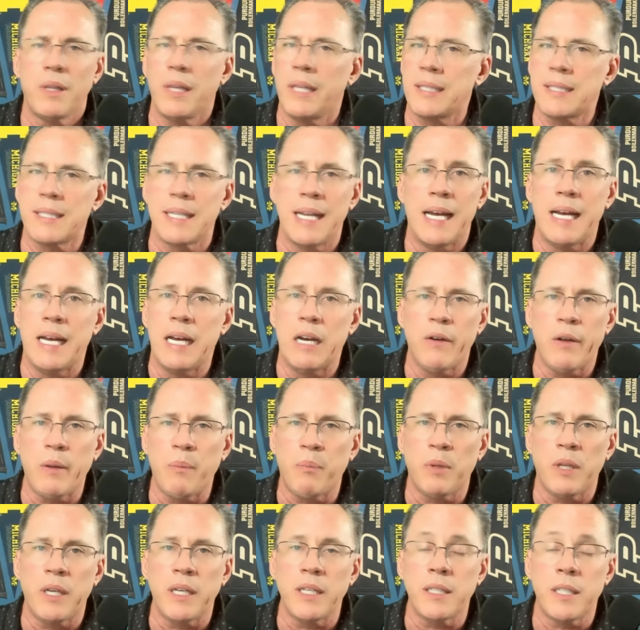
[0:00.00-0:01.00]
that's not how he
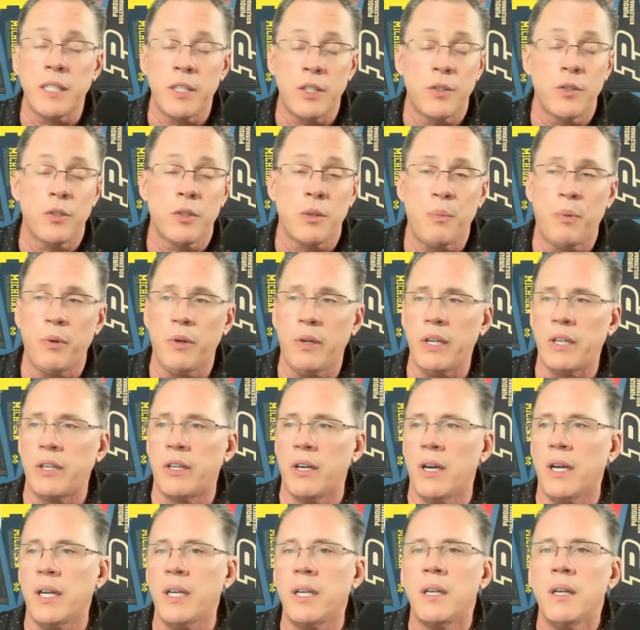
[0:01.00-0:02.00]
plays. He's usually pretty
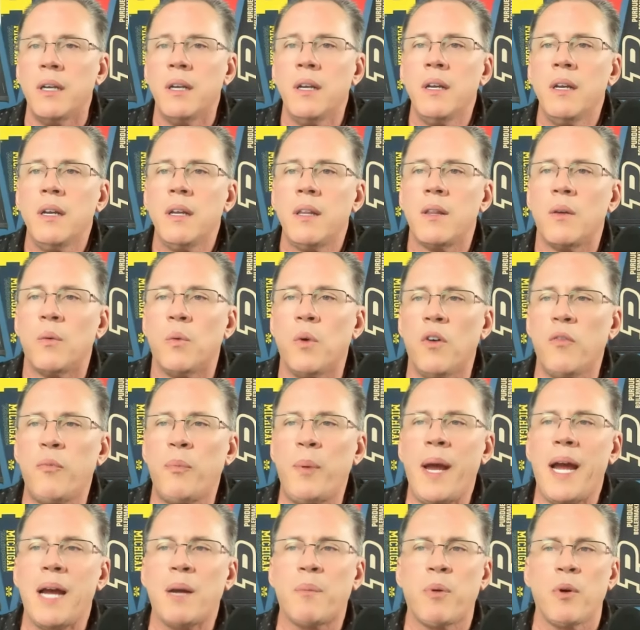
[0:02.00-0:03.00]
good. The
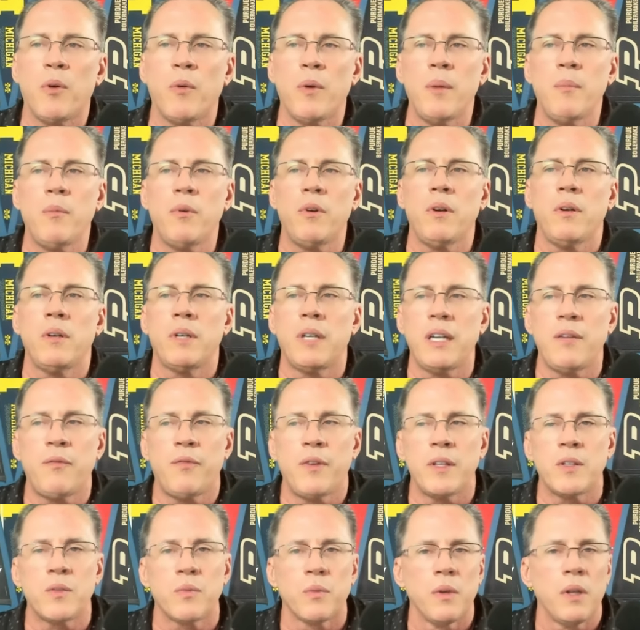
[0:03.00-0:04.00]
Wolfpack perimeter
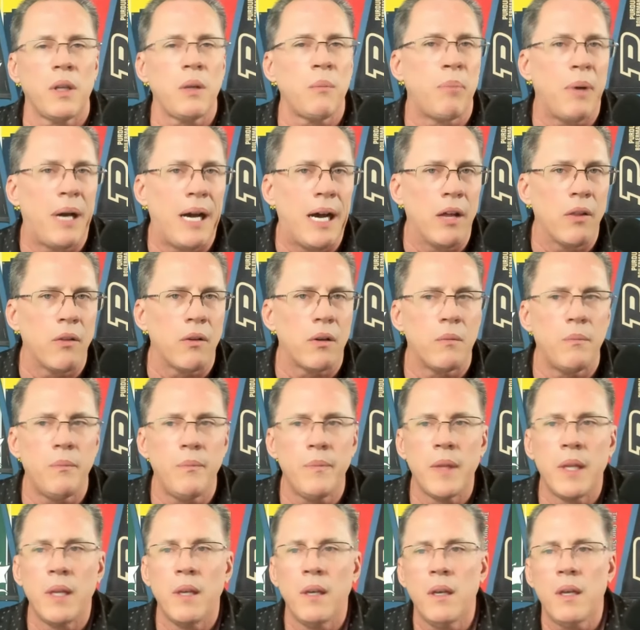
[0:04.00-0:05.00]
defense really bothered
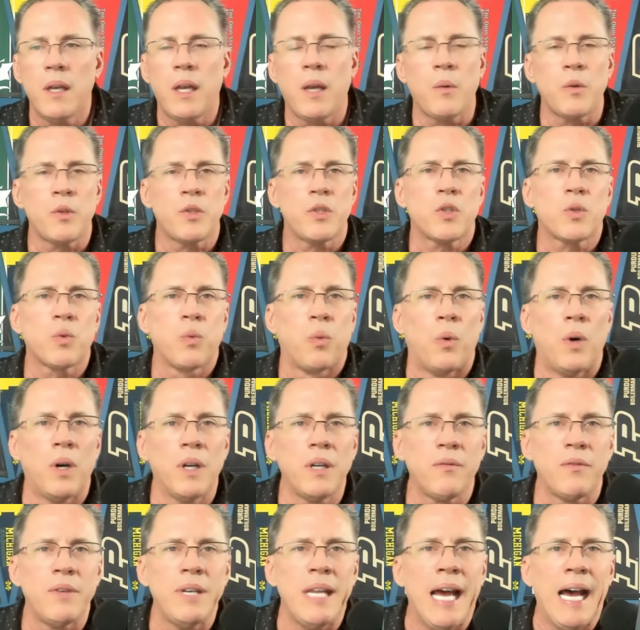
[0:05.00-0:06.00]
him. He was just
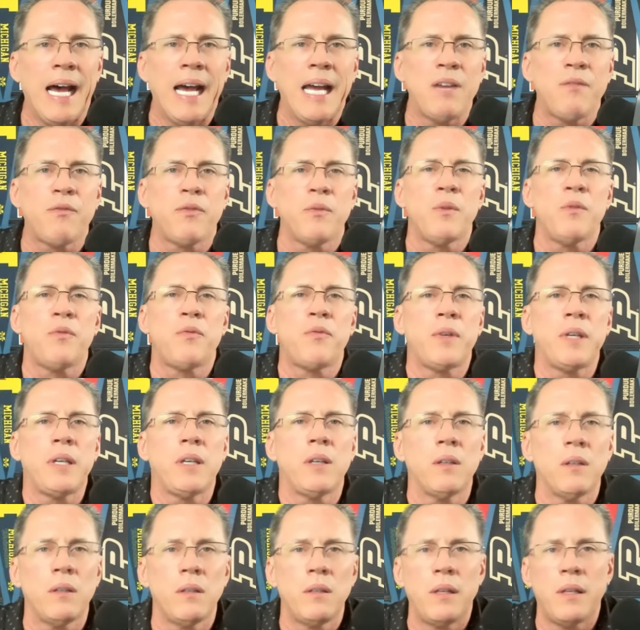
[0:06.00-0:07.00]
1 of 9 from the
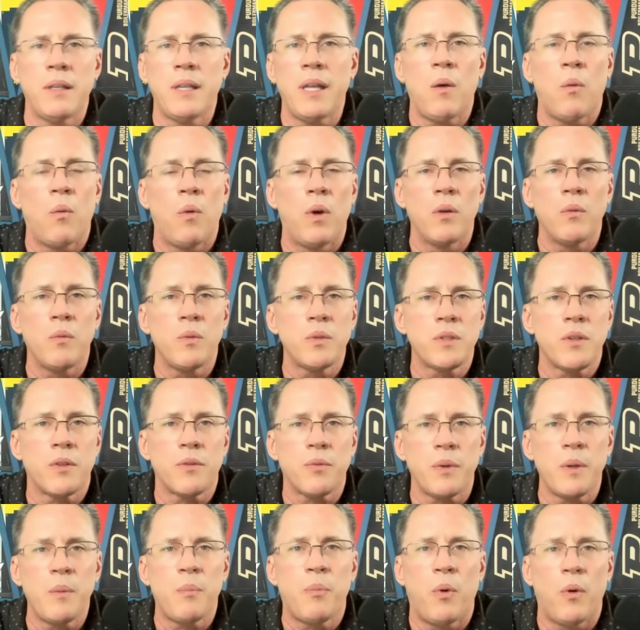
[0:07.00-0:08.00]
field, and that one was a
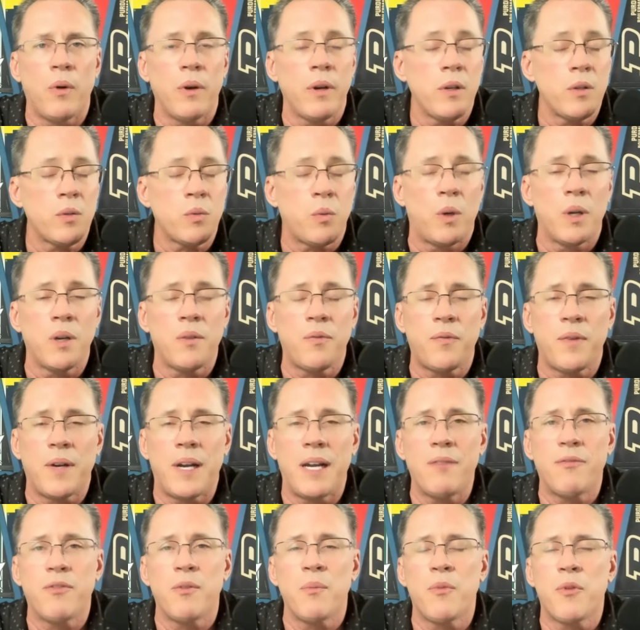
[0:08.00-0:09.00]
three-pointer. He was 1 of
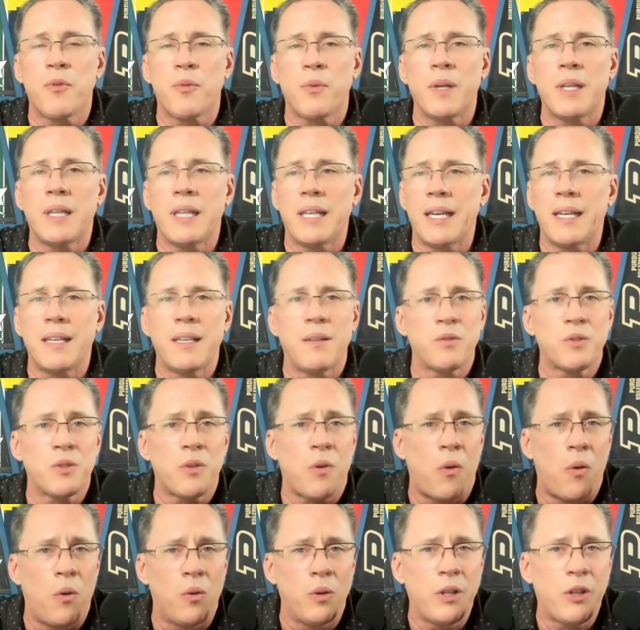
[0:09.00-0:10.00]
5 from three land. That was
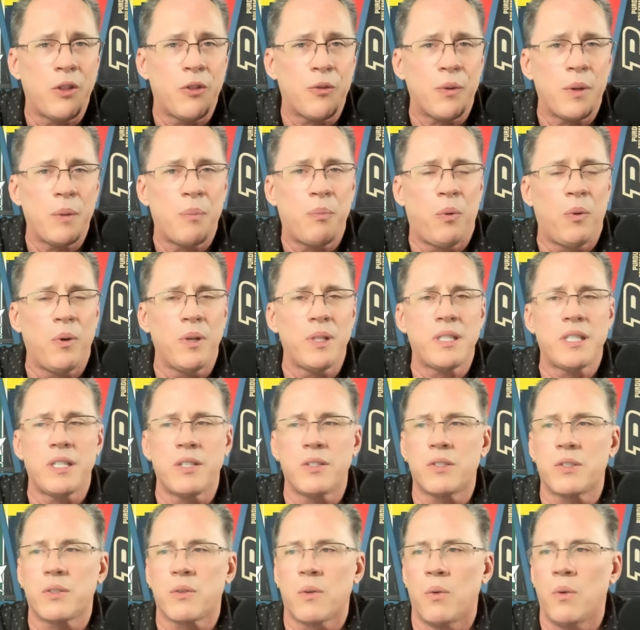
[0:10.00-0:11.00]
the only 3 points
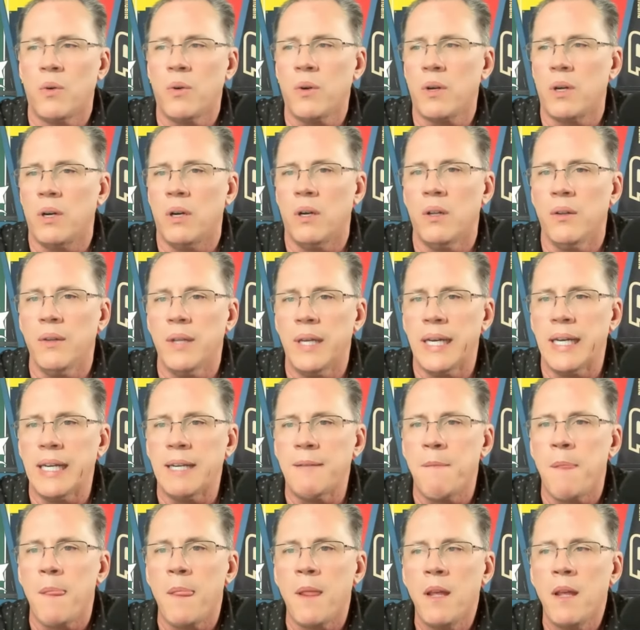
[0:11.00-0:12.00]
he scored all night.